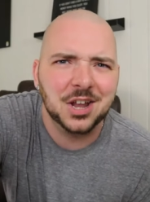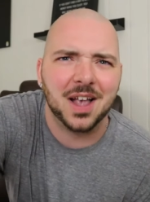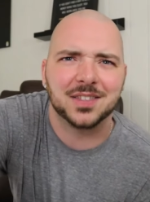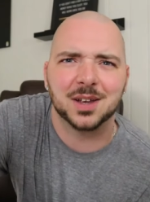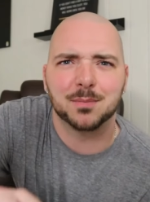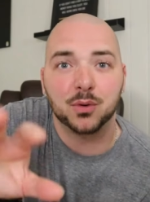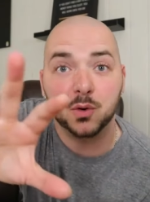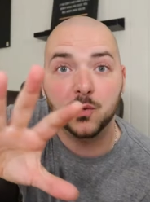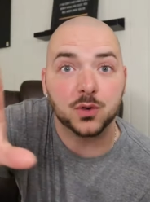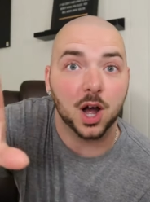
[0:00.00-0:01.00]
you like the
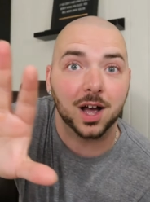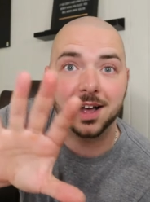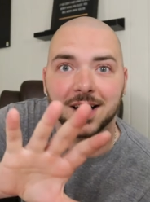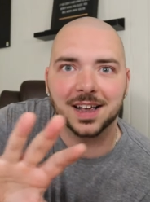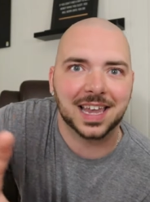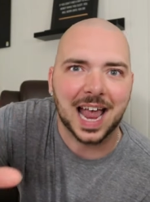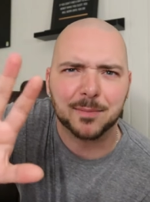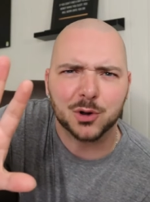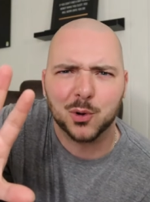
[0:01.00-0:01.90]
improved uh, camera